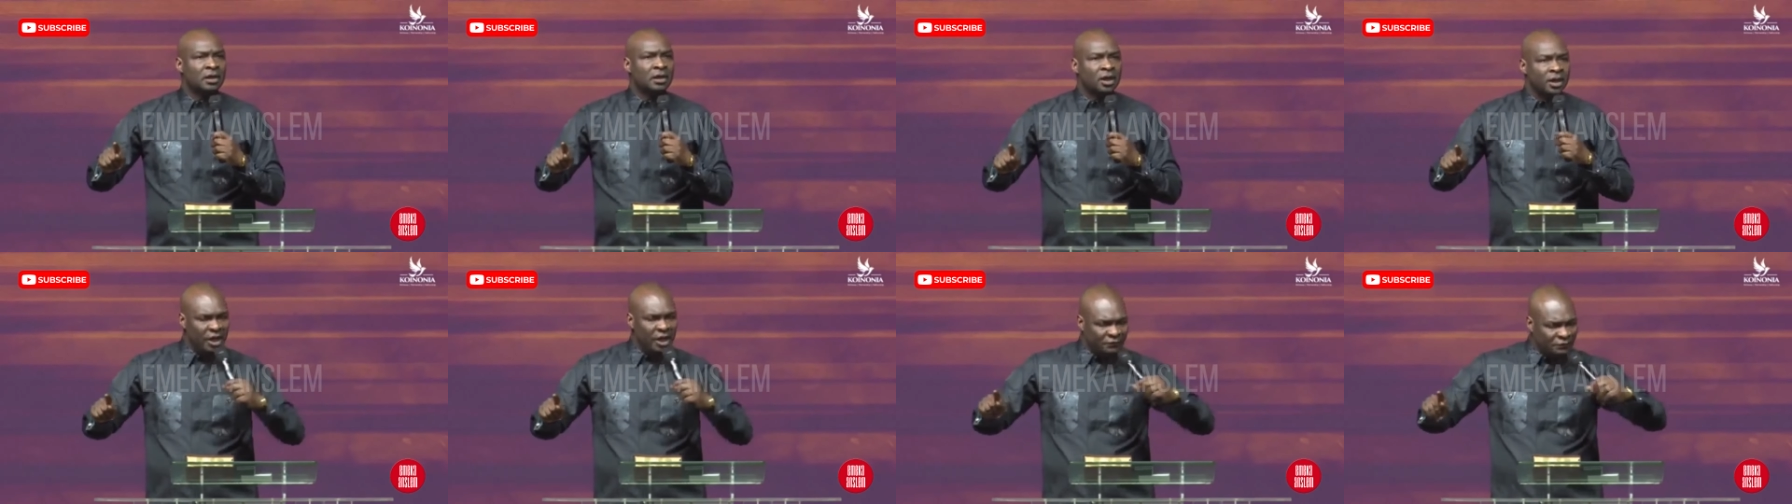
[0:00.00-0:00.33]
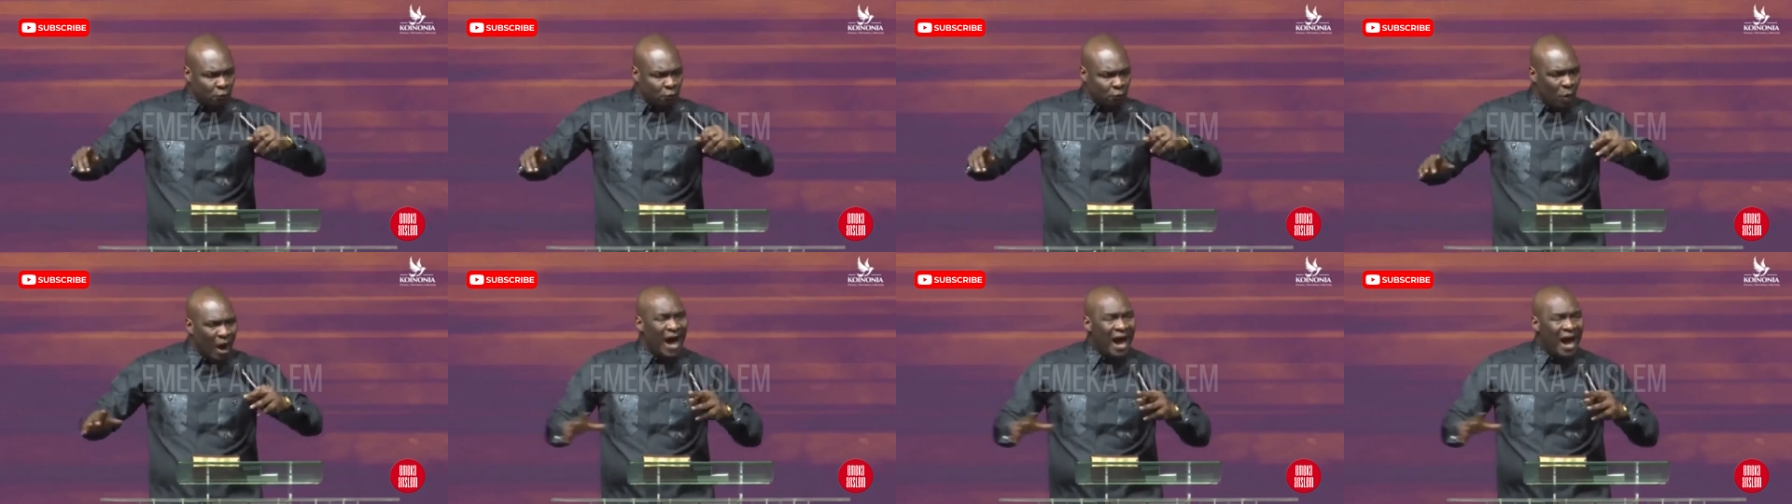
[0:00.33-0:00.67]
if
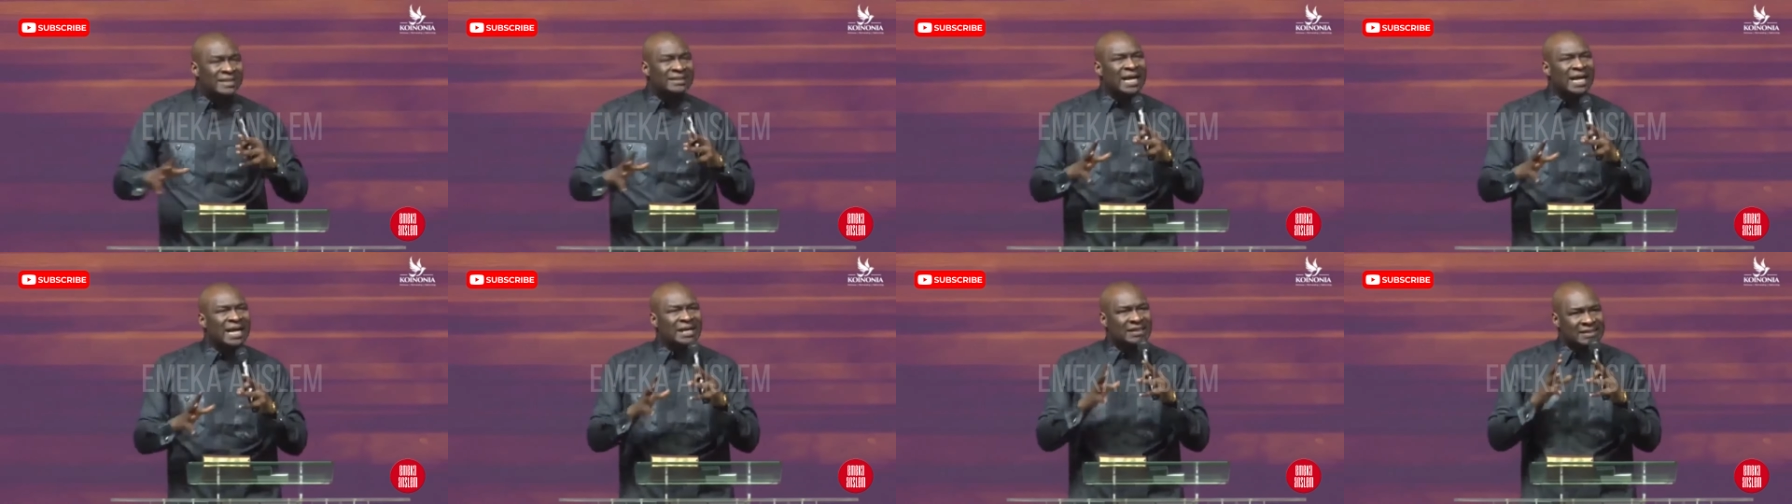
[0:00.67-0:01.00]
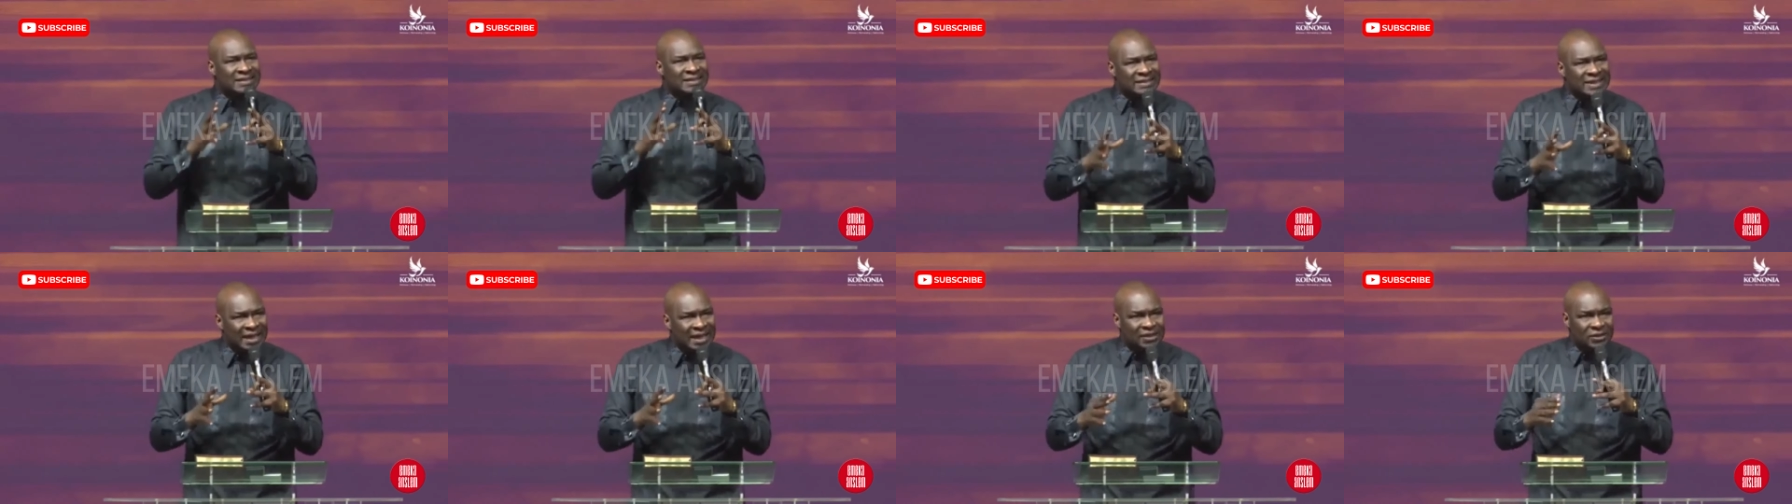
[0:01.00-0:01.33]
you had that
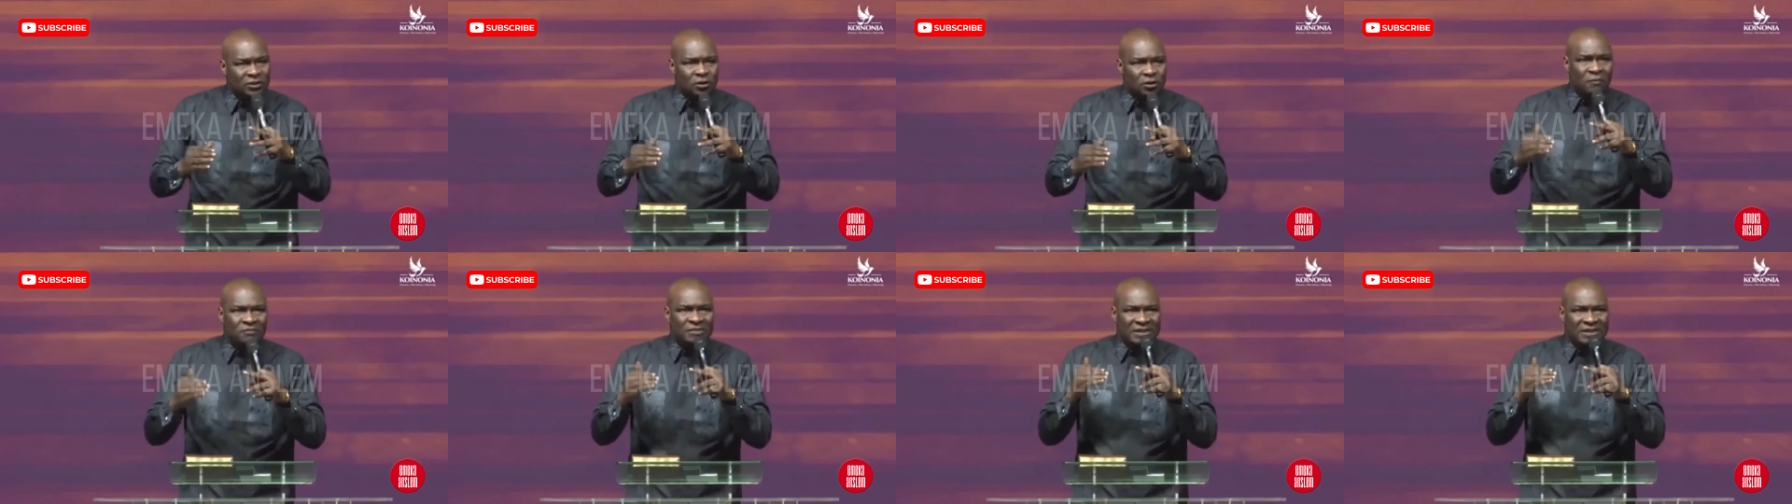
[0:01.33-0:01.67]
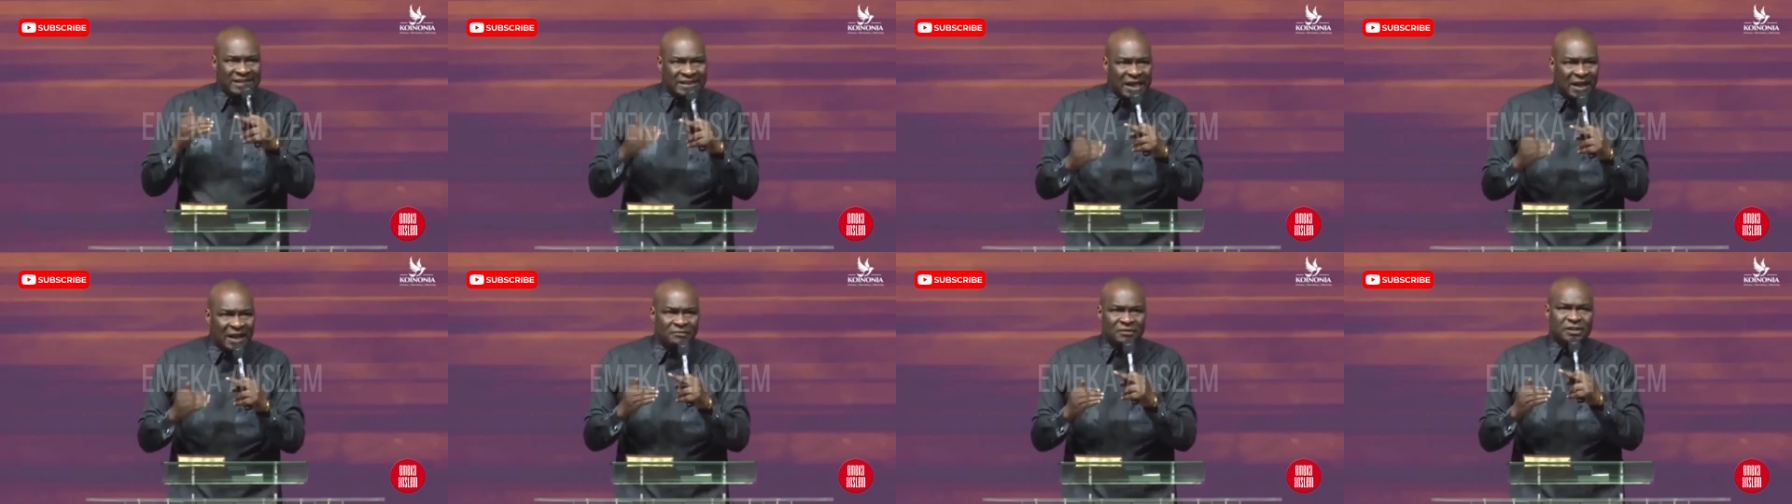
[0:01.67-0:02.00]
sense of
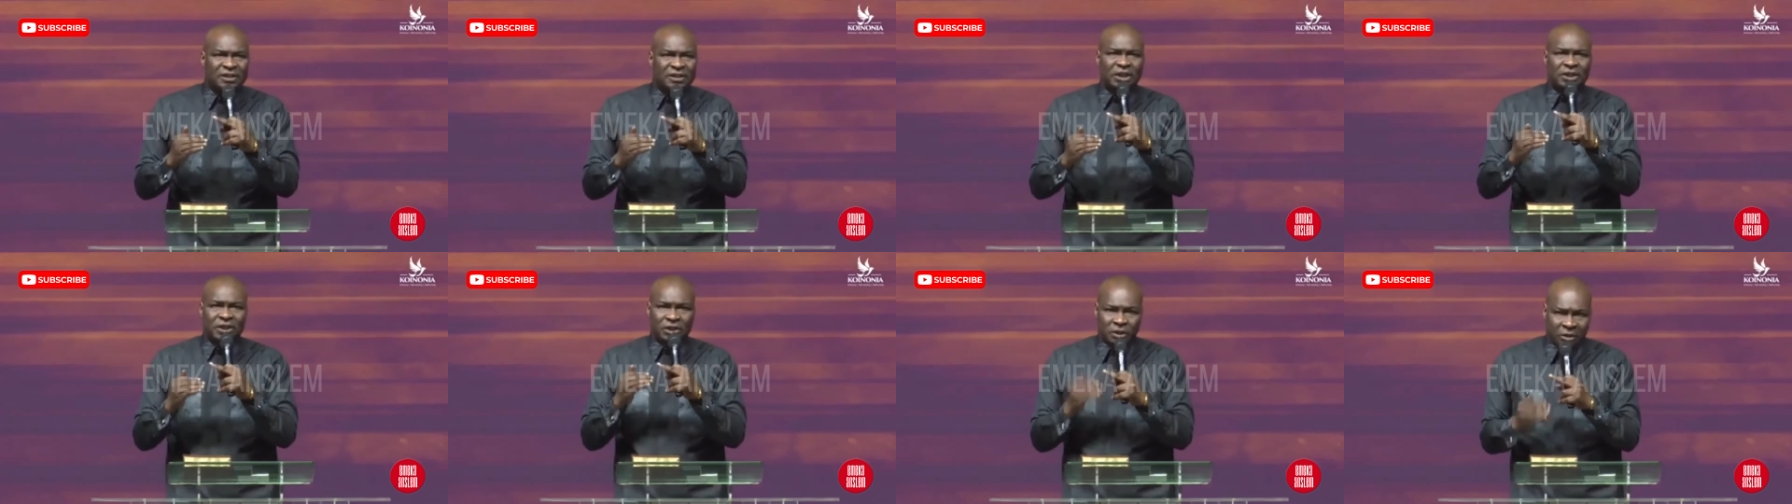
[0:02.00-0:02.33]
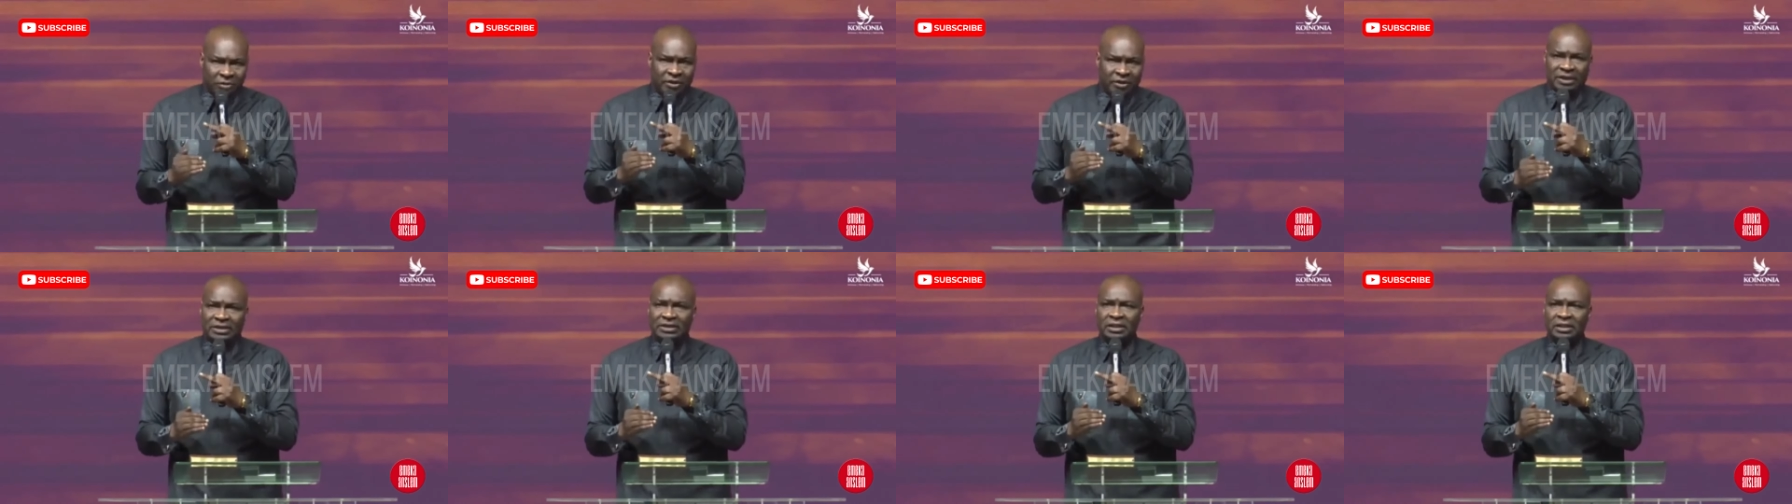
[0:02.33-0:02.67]

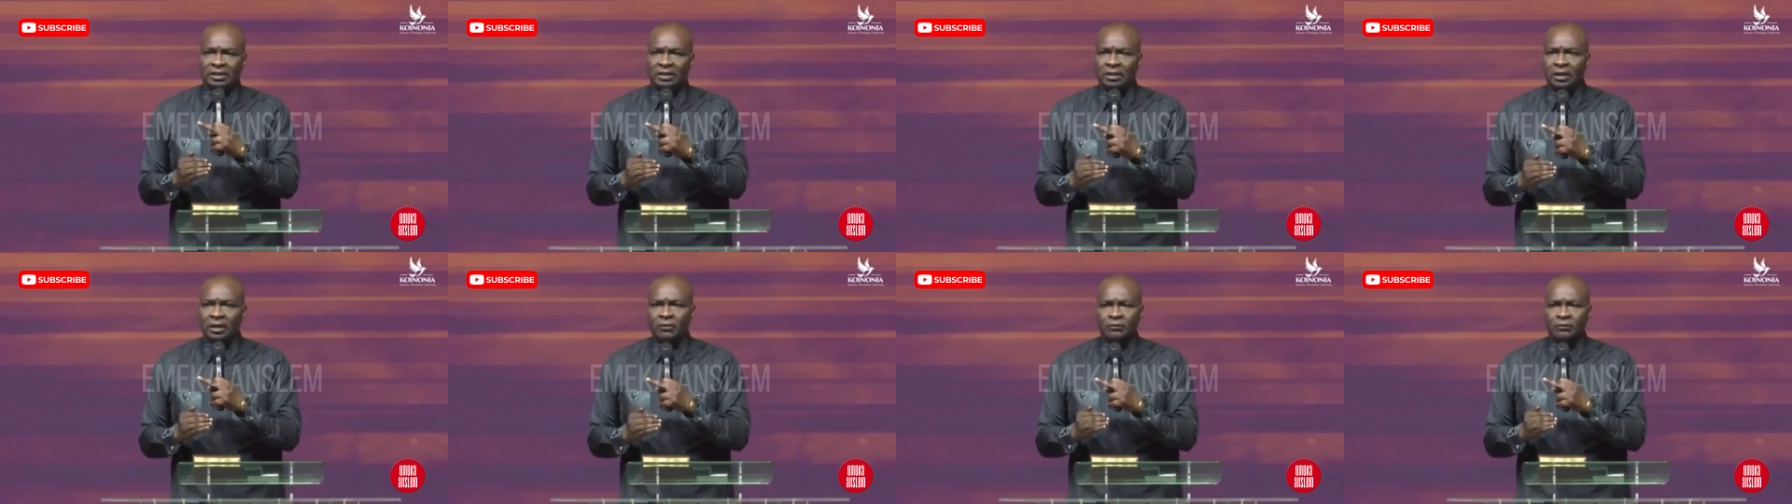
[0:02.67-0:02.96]
self-security,